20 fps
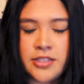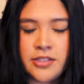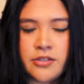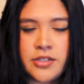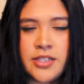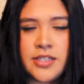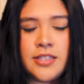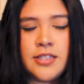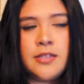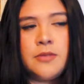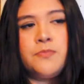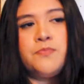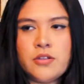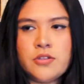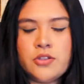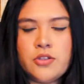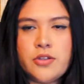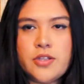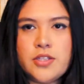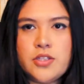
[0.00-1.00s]
series.
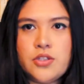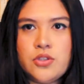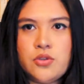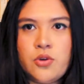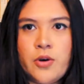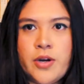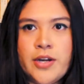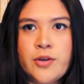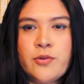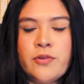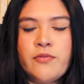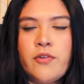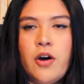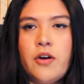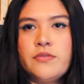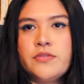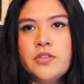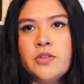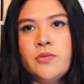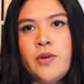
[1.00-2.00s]
So this story
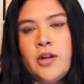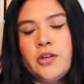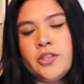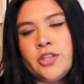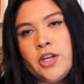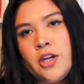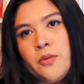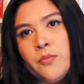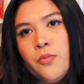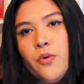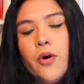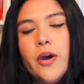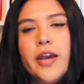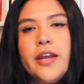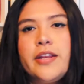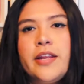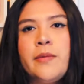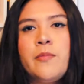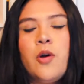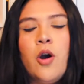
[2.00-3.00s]
revolves around a young
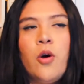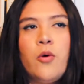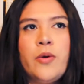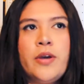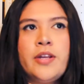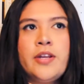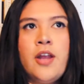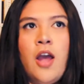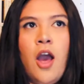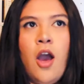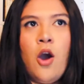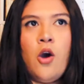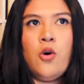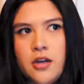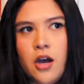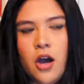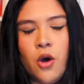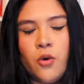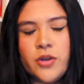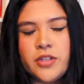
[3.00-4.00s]
boy named Owen.
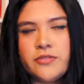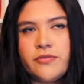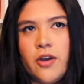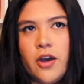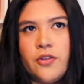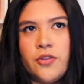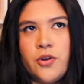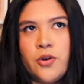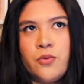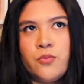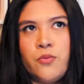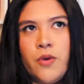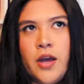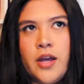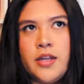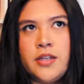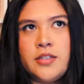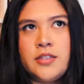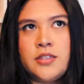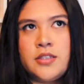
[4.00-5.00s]
Owen's father
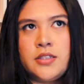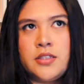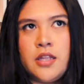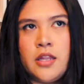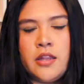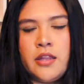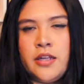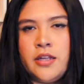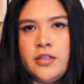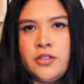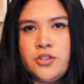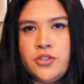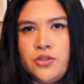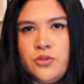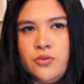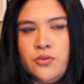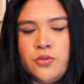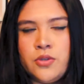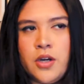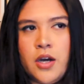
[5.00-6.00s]
was the
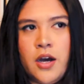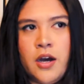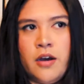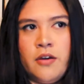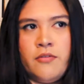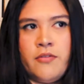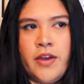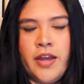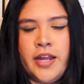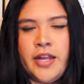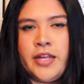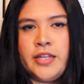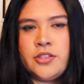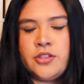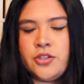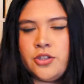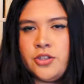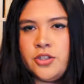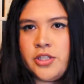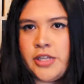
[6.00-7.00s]
duke of a
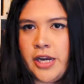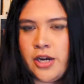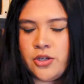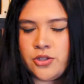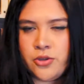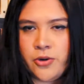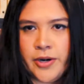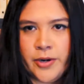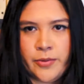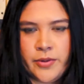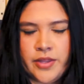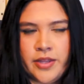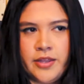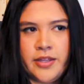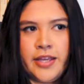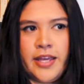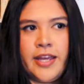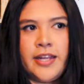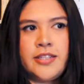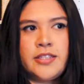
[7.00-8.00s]
certain territory within
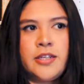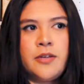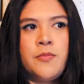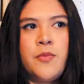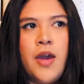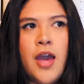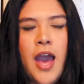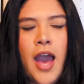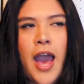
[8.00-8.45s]
the kingdom,